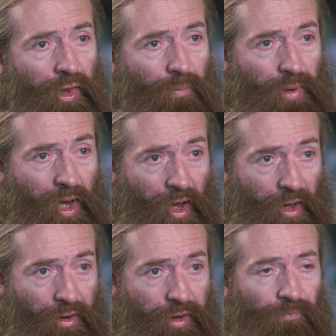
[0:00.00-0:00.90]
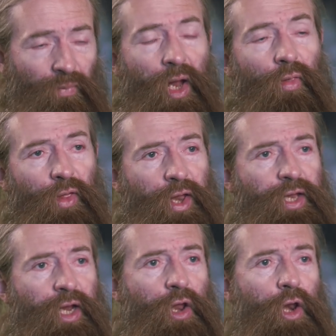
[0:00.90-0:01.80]
in the past, this
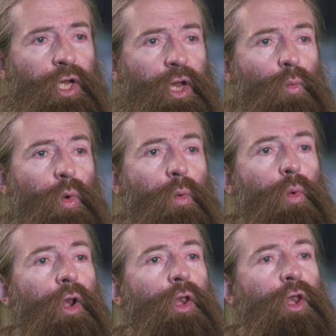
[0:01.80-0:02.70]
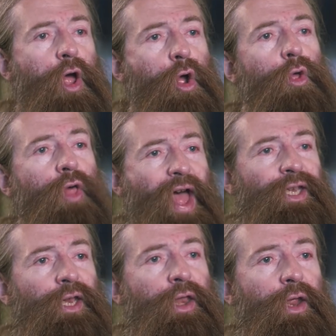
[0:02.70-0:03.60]
technology, we will know
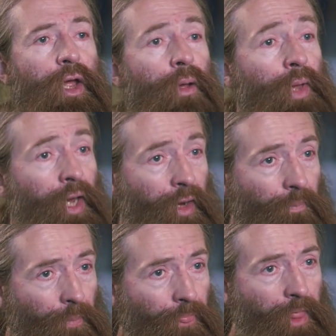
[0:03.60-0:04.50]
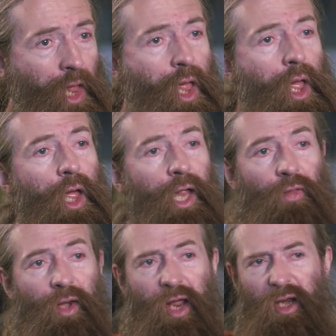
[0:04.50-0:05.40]
that it's coming.
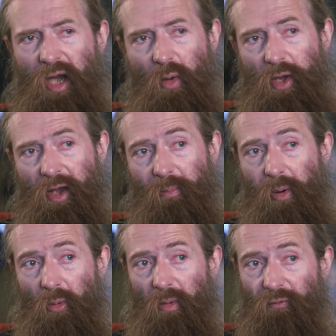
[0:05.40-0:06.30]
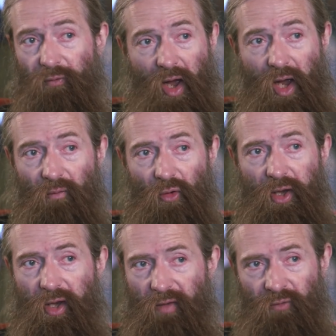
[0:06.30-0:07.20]
In the next, I would say, probably 5 or
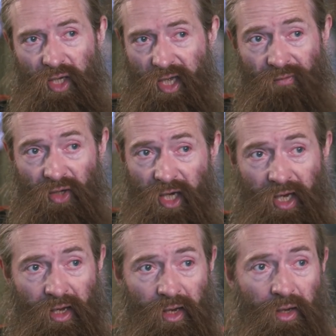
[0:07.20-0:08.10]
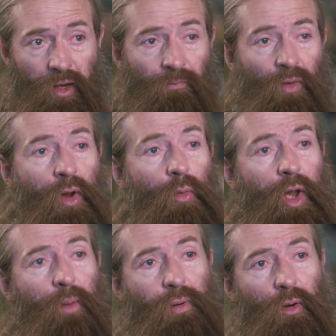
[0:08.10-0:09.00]
7 years,
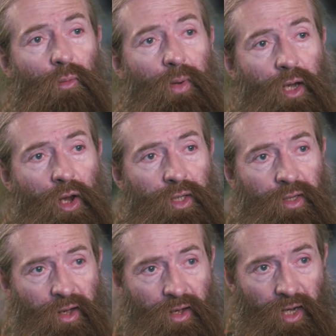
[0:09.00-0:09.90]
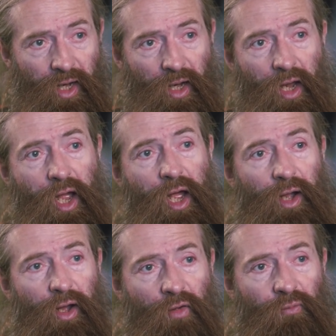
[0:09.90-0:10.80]
we are probably going to see
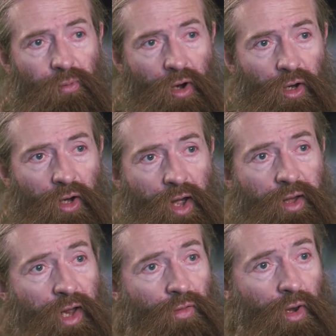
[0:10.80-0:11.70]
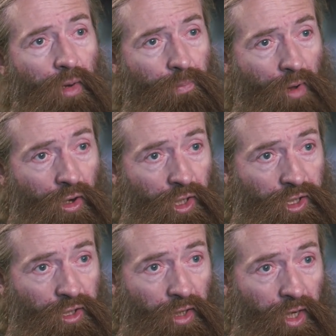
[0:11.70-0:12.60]
enough progress in the
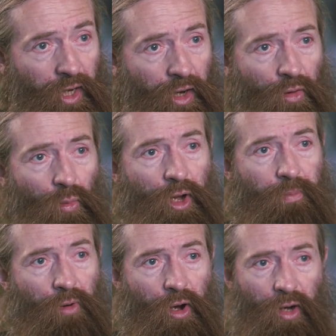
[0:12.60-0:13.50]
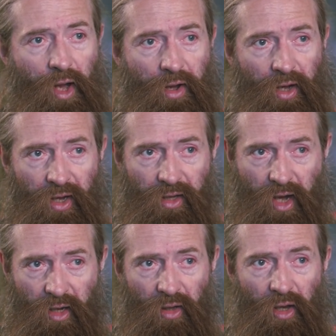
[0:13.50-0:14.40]
laboratory, in other words, progress in
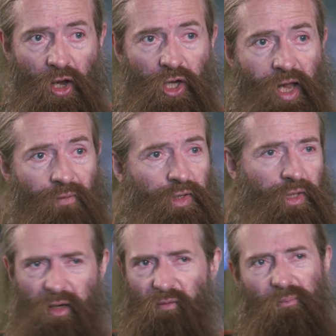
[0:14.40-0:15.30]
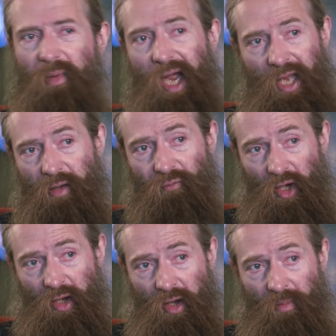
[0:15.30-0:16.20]
extending the longevity of mice, for
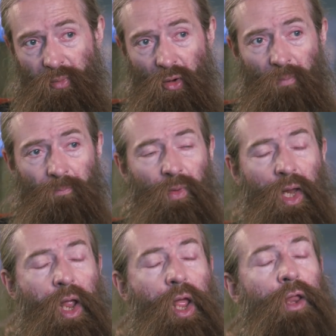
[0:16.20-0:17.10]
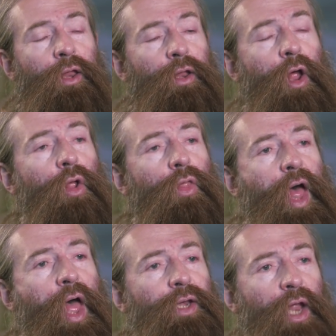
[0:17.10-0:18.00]
example, so
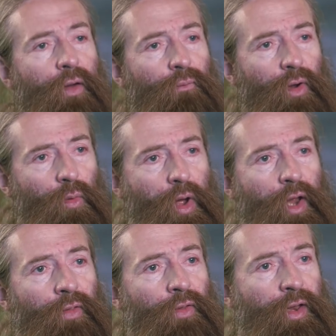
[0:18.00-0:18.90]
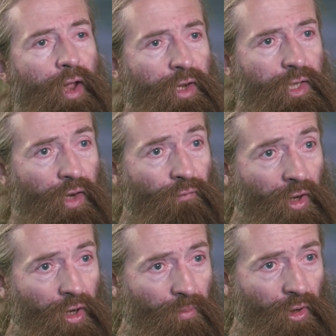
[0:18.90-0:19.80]
that everyone in the
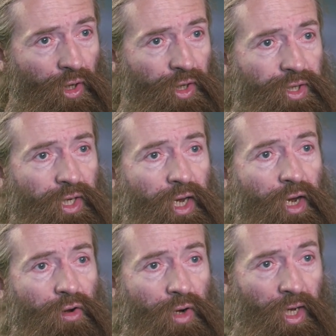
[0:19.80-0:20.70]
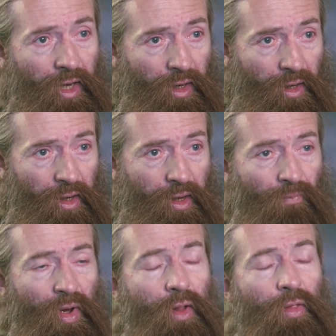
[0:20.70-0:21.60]
scientific community agrees
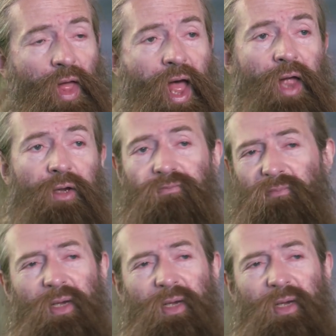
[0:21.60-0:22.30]
that